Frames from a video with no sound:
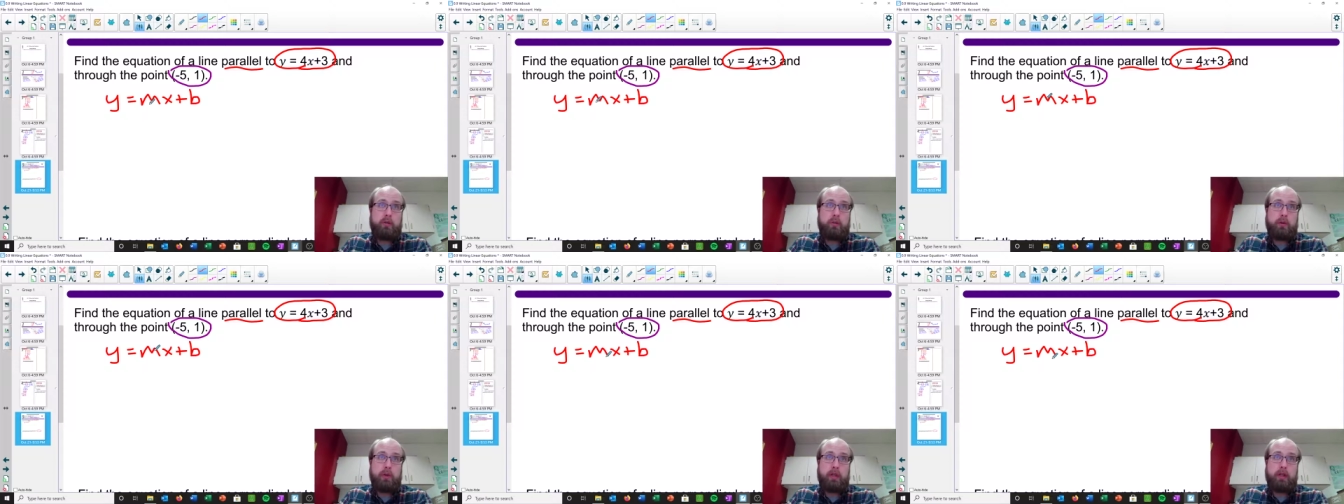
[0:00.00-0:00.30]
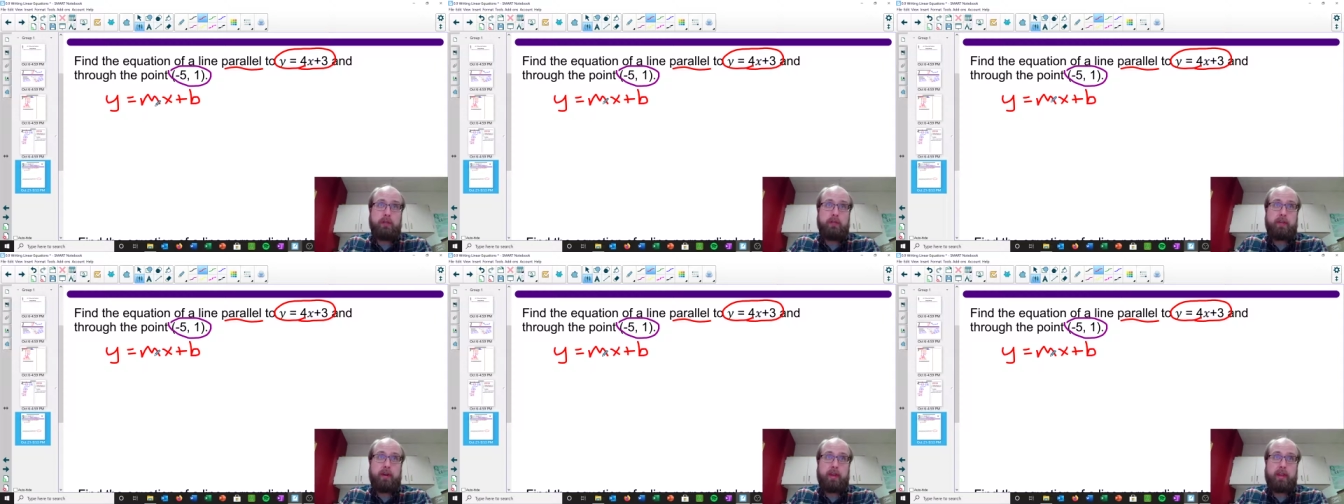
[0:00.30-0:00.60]
we need
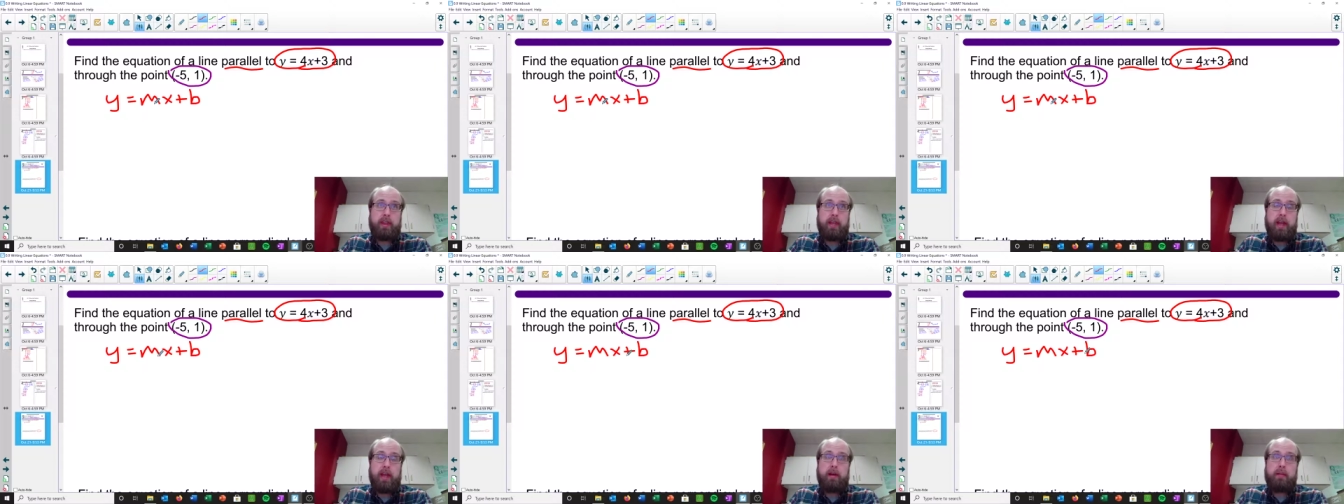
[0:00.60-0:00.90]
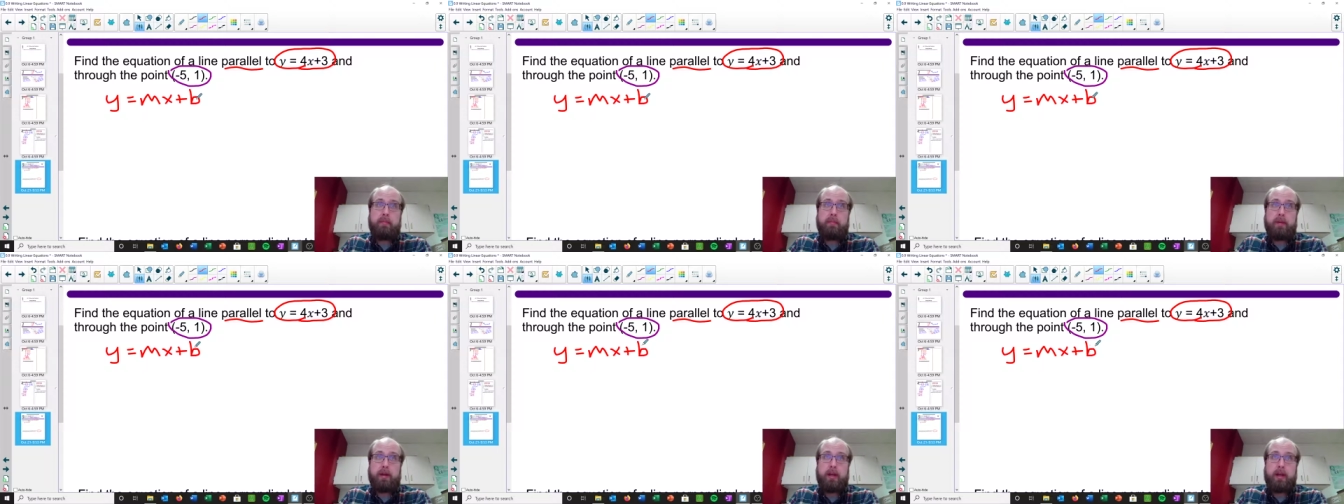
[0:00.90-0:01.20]
to find the
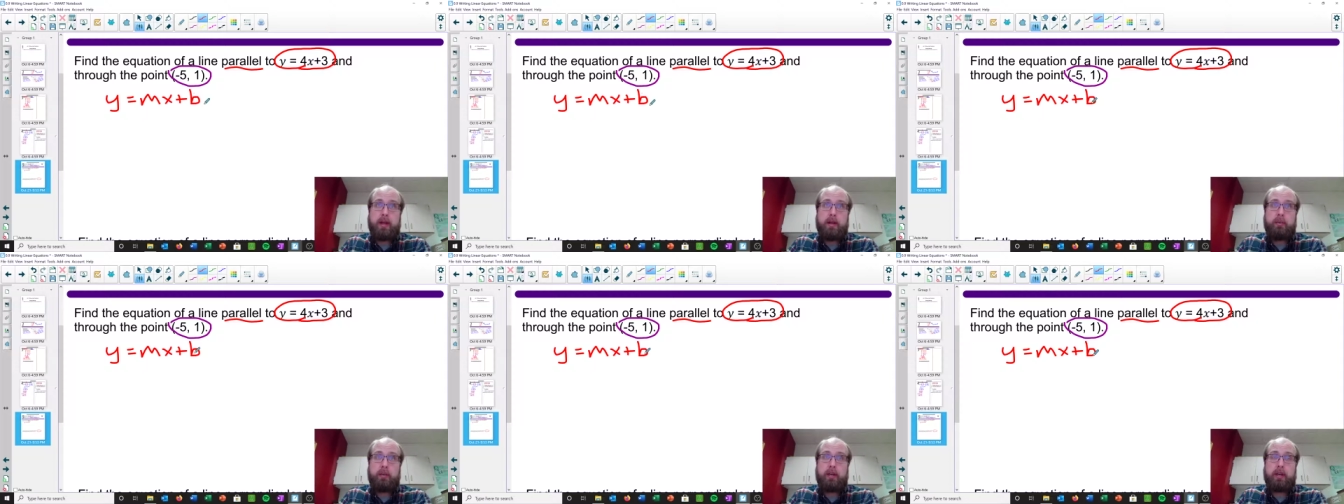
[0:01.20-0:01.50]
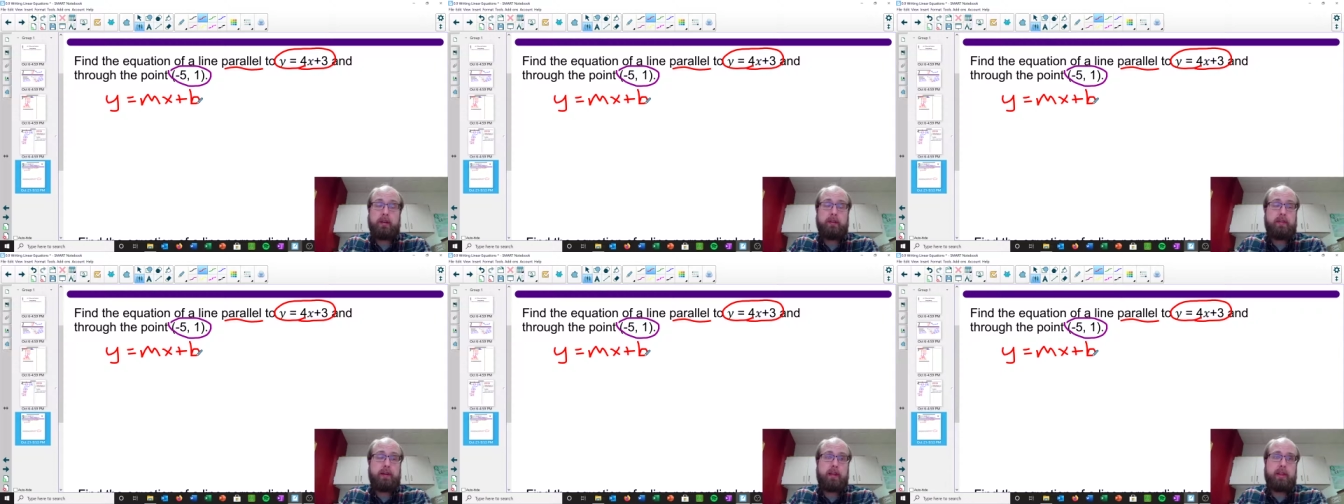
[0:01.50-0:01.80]
m and we need
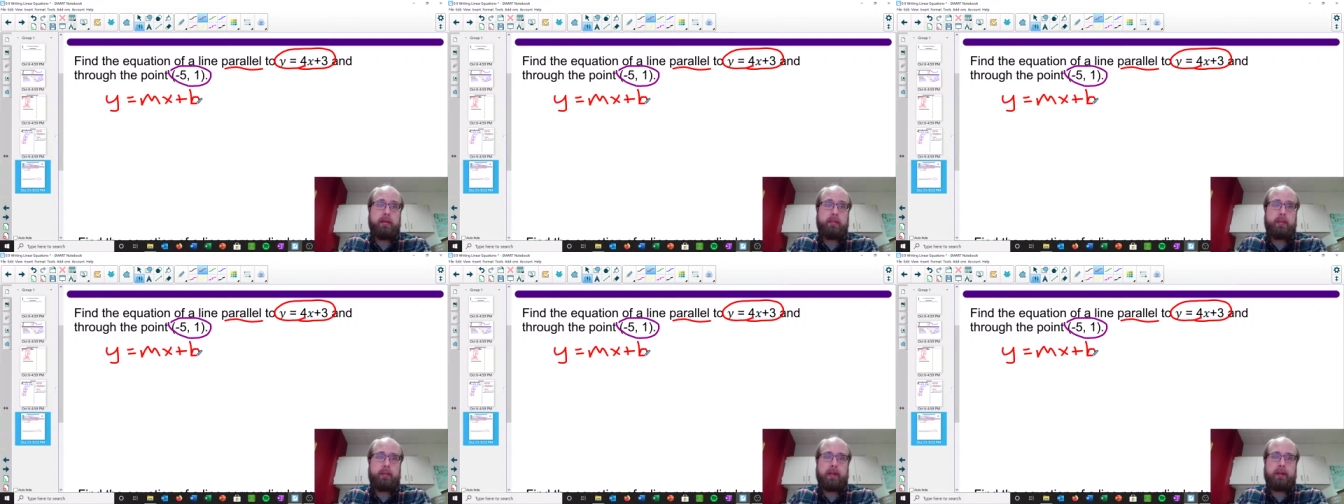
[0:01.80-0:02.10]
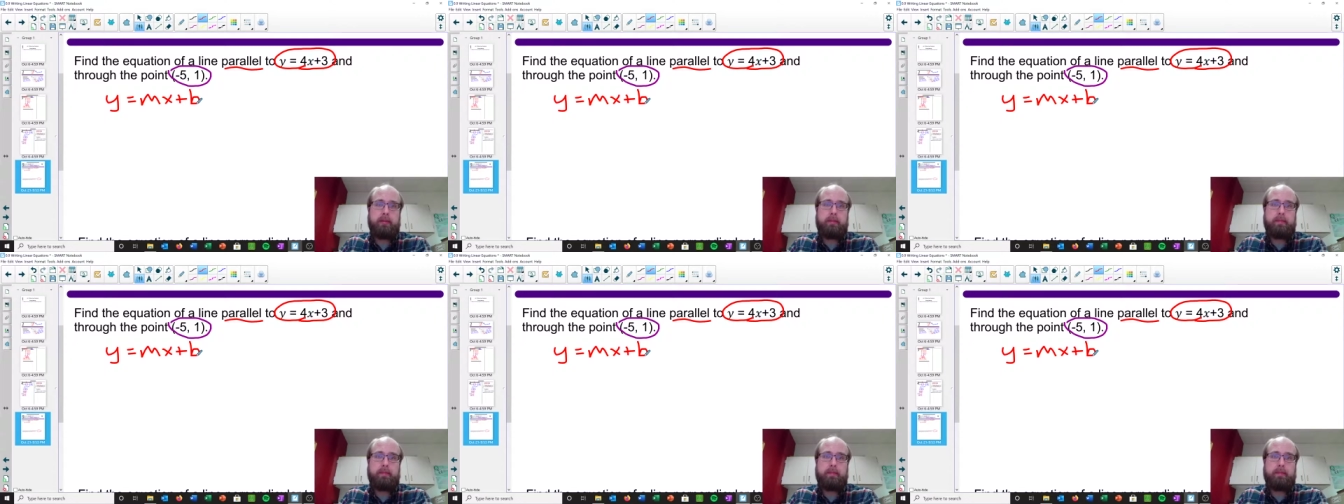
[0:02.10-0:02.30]
to find the b.